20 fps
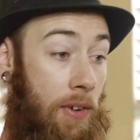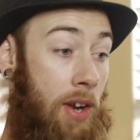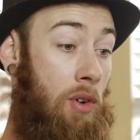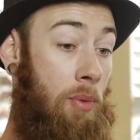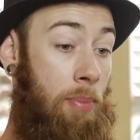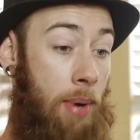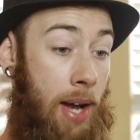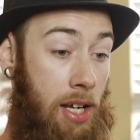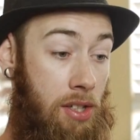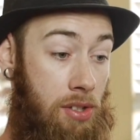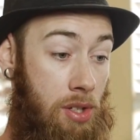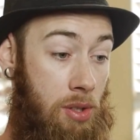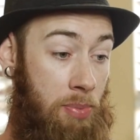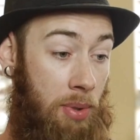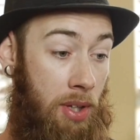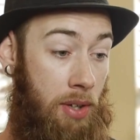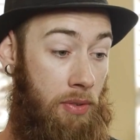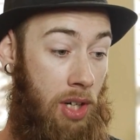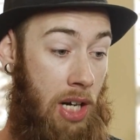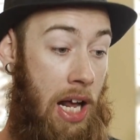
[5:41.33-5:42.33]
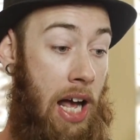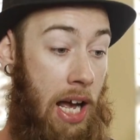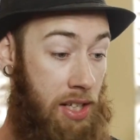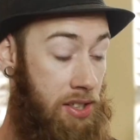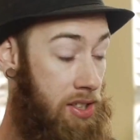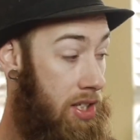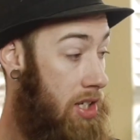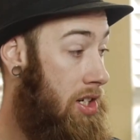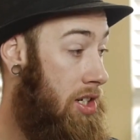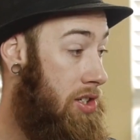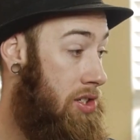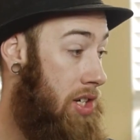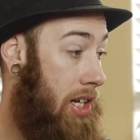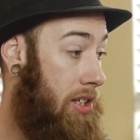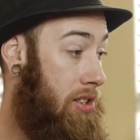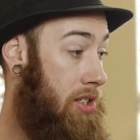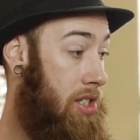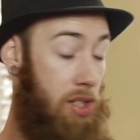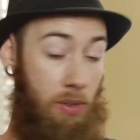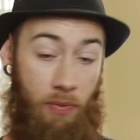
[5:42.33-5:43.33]
favorite pastors, believe it or not, is AJ
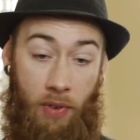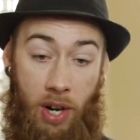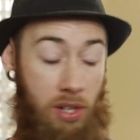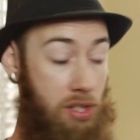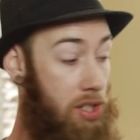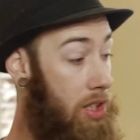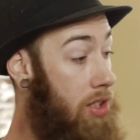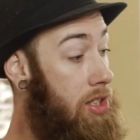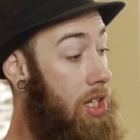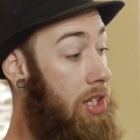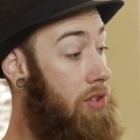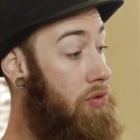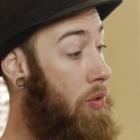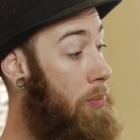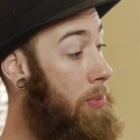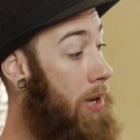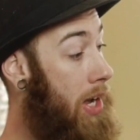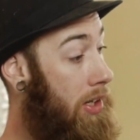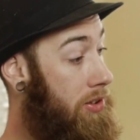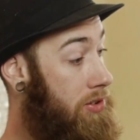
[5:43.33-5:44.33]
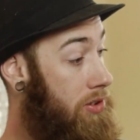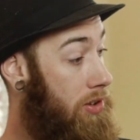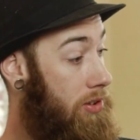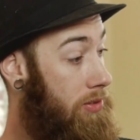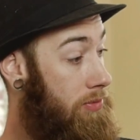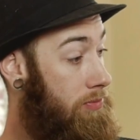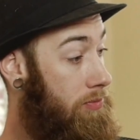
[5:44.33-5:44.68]
Jenkins. He's a very successful pastor.